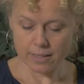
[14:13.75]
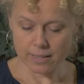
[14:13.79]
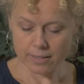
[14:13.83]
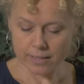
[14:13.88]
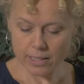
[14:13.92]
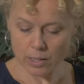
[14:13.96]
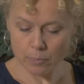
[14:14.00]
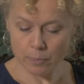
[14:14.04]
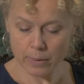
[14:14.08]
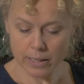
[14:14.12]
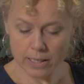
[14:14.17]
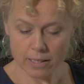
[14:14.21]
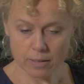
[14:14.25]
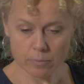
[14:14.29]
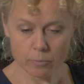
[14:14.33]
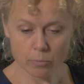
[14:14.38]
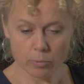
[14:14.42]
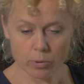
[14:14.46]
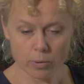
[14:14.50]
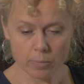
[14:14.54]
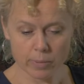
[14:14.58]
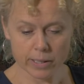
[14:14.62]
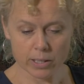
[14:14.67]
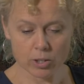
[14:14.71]
They'd be
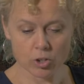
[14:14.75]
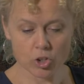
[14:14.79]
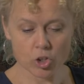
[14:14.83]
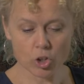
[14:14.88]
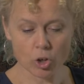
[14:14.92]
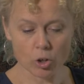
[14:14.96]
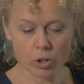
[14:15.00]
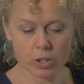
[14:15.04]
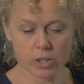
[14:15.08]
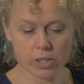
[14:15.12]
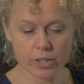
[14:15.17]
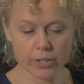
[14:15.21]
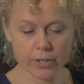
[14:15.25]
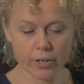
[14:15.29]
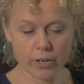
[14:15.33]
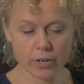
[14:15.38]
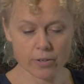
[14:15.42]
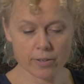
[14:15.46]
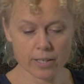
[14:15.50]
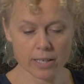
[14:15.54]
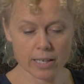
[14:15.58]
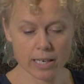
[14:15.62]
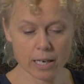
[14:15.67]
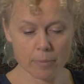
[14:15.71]
probably shocked to
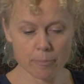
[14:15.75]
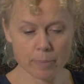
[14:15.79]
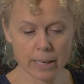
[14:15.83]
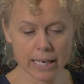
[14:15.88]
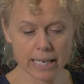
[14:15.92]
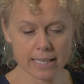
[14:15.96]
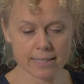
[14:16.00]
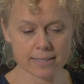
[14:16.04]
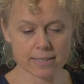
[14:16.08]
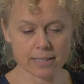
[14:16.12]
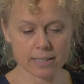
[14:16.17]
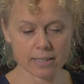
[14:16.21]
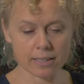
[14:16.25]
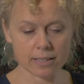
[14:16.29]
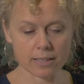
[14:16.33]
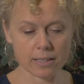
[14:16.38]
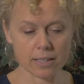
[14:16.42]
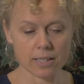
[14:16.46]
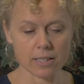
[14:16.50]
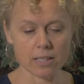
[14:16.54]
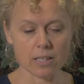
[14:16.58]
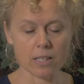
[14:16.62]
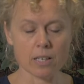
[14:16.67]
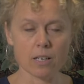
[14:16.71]
know that ARPANSA
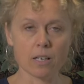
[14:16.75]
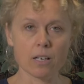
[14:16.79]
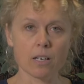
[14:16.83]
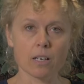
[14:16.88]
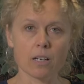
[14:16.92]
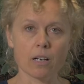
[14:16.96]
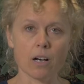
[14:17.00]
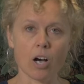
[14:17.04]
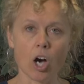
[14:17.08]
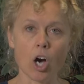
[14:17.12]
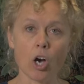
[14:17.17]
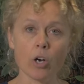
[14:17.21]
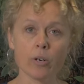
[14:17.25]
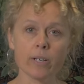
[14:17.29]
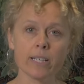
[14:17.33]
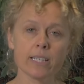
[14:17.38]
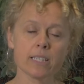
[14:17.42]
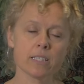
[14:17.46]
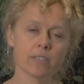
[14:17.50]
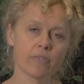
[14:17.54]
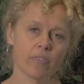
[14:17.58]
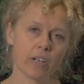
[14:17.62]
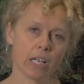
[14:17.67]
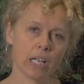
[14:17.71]
only
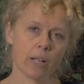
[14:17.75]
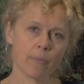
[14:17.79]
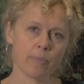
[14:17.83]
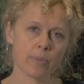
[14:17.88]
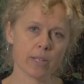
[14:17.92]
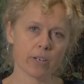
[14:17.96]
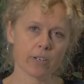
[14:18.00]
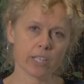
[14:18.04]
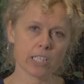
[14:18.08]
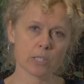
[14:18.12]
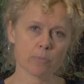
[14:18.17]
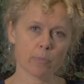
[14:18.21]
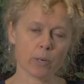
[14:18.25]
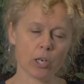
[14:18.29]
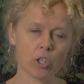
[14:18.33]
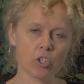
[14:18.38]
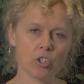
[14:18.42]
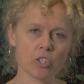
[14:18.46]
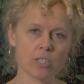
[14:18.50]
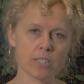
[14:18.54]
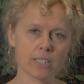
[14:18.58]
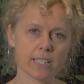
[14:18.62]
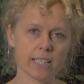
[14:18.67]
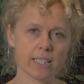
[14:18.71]
developed their
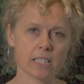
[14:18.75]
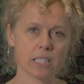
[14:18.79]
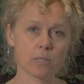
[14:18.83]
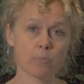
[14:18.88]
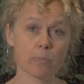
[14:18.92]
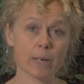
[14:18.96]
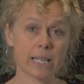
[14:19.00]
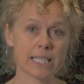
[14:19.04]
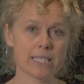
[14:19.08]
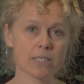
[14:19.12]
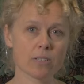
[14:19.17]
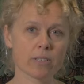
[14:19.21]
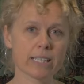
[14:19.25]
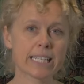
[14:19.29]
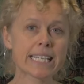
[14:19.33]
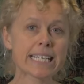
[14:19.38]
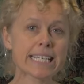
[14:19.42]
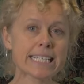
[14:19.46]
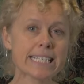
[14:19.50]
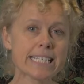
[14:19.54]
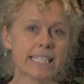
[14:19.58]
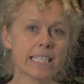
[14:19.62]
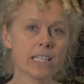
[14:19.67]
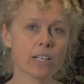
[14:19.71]
exposure standards based on
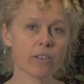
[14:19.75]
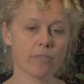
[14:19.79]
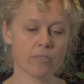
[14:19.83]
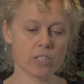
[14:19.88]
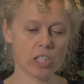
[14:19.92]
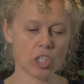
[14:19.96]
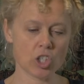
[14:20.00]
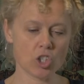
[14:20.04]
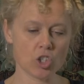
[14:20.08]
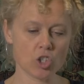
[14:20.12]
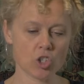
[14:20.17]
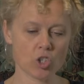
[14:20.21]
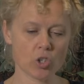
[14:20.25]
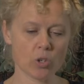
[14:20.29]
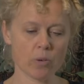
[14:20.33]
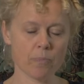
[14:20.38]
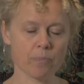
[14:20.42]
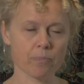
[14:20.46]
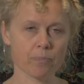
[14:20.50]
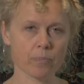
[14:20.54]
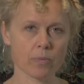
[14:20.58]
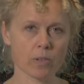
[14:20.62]
heating of tissue